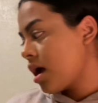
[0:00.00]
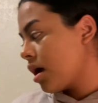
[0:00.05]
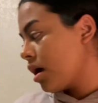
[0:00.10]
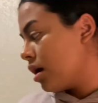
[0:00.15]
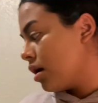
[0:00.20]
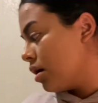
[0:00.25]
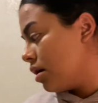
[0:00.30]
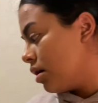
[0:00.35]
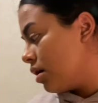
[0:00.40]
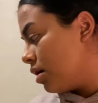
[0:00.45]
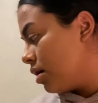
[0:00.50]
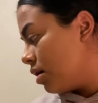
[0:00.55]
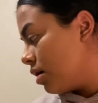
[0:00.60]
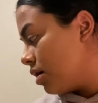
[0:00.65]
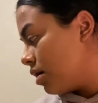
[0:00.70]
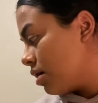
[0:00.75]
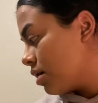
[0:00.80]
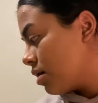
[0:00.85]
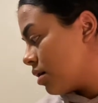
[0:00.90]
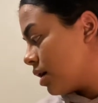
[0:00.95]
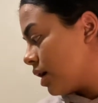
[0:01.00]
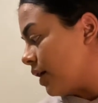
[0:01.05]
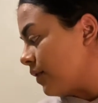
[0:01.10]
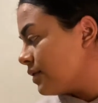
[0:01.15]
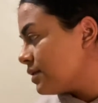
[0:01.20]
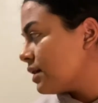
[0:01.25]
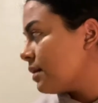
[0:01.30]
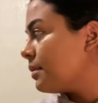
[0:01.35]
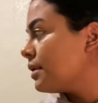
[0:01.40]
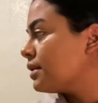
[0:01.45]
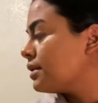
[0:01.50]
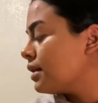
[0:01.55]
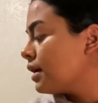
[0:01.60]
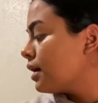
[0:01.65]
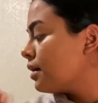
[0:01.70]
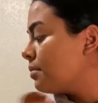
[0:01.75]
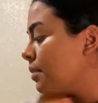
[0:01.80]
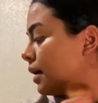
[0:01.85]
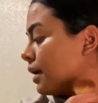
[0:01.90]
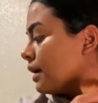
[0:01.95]
Ugh. Every time I think
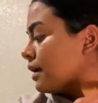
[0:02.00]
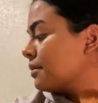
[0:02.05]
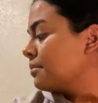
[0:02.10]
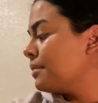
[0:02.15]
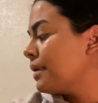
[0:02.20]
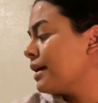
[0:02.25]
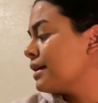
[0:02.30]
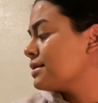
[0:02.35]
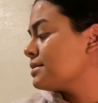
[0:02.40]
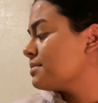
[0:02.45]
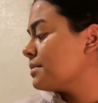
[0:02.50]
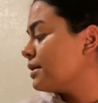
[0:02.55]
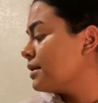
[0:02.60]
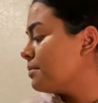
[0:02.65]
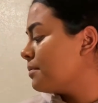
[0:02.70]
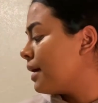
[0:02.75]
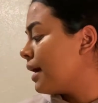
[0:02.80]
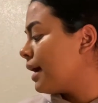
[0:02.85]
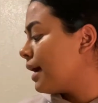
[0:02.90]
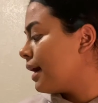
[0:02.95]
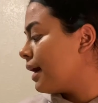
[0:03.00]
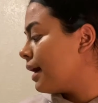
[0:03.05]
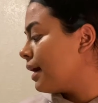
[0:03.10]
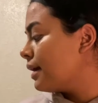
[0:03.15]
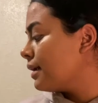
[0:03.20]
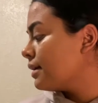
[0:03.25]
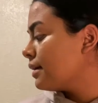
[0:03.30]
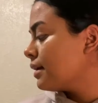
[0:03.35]
about it, it makes me mad.